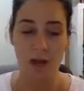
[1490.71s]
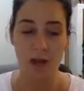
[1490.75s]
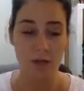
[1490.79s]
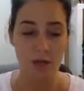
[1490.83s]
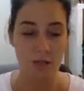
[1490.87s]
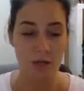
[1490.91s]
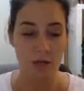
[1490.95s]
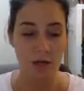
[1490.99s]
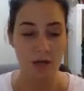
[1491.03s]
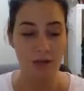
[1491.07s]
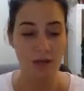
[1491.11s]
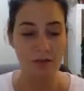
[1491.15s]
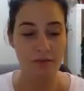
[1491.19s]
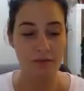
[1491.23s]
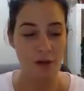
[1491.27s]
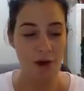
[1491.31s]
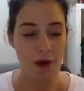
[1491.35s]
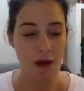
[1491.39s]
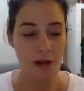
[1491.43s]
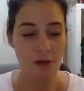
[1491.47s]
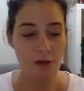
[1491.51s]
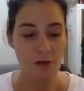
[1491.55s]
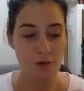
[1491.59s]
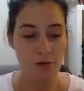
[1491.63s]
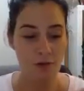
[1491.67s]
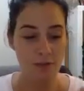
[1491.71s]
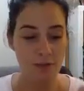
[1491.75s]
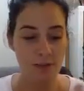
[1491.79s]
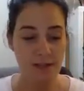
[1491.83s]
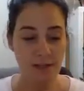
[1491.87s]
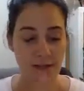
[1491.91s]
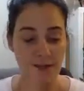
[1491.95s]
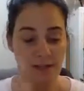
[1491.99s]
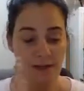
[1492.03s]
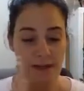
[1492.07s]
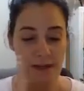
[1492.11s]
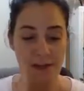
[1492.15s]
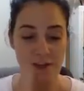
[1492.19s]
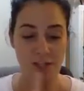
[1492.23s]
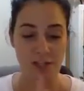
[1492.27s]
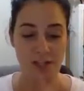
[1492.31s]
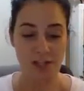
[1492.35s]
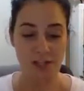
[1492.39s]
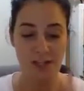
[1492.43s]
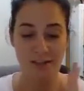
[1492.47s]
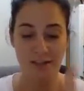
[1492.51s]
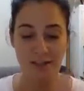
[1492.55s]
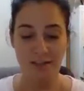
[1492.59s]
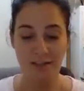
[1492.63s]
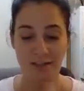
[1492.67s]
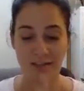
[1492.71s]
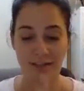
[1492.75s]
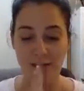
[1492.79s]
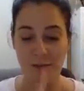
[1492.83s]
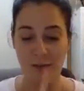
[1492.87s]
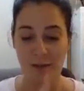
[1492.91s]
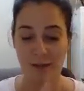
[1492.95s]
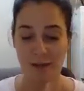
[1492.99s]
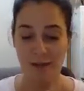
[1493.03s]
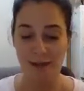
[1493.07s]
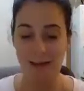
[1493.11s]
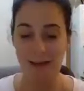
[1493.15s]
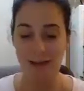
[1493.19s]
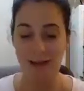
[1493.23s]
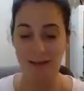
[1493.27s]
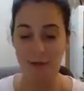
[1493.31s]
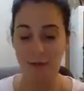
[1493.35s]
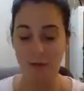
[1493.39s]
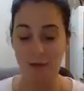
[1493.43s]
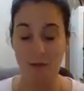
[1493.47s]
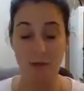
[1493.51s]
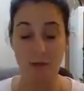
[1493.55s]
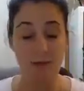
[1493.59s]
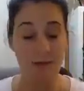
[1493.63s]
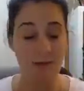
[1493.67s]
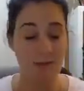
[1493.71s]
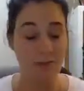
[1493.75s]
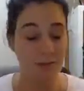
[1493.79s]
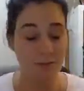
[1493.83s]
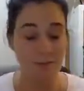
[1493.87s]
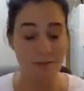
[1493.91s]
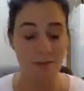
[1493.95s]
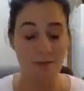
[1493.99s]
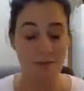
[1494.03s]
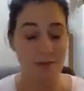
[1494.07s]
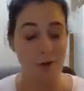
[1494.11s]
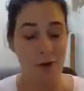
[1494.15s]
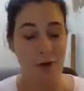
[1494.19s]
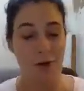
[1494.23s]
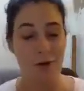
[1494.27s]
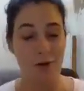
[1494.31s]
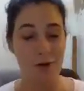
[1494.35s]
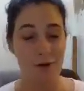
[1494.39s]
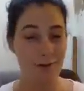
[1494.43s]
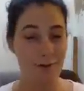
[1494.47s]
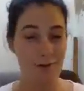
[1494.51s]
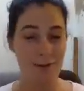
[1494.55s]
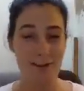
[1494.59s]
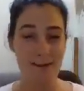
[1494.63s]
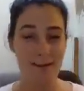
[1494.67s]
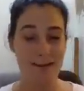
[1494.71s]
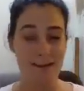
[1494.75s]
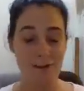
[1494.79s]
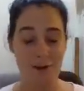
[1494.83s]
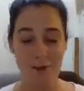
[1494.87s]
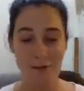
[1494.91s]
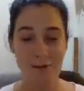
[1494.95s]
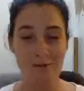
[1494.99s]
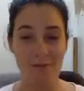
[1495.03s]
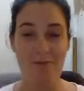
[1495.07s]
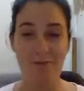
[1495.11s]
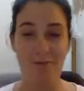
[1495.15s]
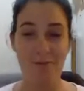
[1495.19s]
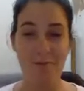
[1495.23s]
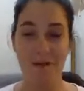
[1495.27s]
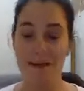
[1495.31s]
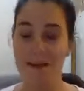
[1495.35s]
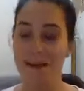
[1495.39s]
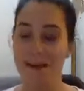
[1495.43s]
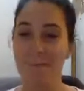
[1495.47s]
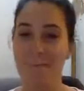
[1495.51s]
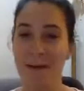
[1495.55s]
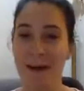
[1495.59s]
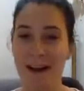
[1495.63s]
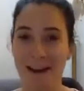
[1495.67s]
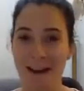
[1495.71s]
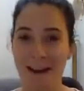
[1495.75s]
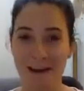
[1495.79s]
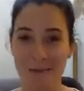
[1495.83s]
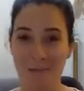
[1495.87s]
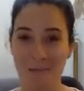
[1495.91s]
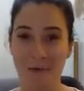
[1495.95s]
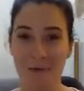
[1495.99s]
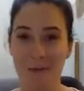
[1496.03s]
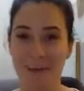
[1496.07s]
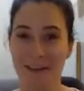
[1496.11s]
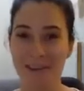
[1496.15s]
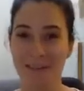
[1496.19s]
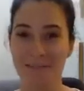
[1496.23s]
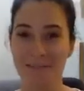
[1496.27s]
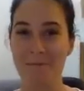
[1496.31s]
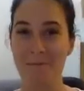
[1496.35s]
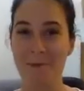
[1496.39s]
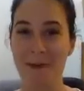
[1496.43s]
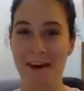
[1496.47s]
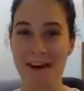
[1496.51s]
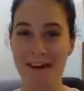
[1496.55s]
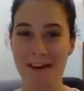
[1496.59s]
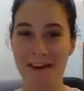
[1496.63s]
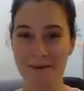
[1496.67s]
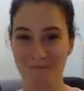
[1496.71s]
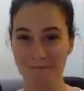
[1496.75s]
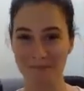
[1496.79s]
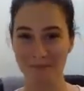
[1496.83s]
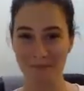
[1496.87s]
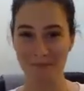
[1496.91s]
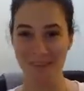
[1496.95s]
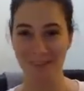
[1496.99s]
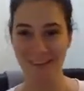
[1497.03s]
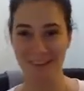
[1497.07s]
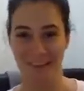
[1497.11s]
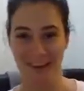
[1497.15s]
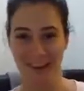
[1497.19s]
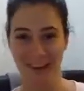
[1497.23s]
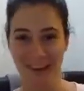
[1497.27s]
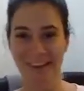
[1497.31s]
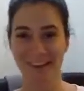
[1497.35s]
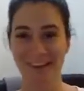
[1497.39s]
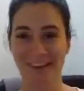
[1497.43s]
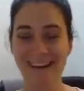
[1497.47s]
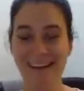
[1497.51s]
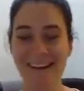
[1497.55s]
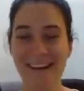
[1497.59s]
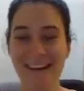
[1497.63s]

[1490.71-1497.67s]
So if I use the analogy, this is the one that he uses. It's totally not from any pain point of mine, okay?